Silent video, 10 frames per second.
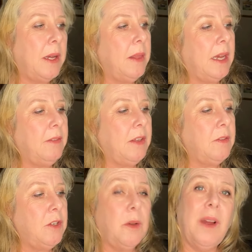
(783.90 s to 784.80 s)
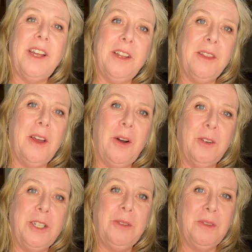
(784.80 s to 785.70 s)
and that I've given you another
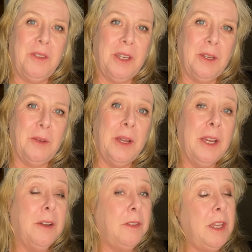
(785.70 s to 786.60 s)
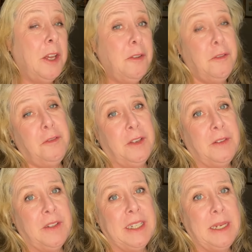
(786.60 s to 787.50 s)
honest review for the over
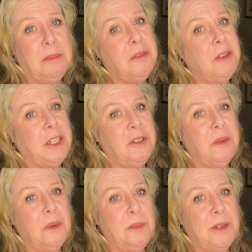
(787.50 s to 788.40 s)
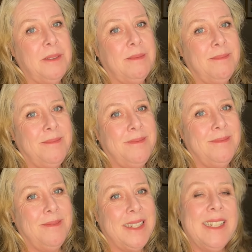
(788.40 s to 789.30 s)
50 professional woman.
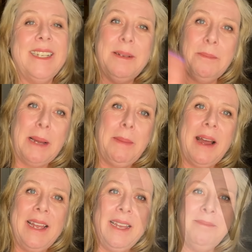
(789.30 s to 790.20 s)
Bye bye.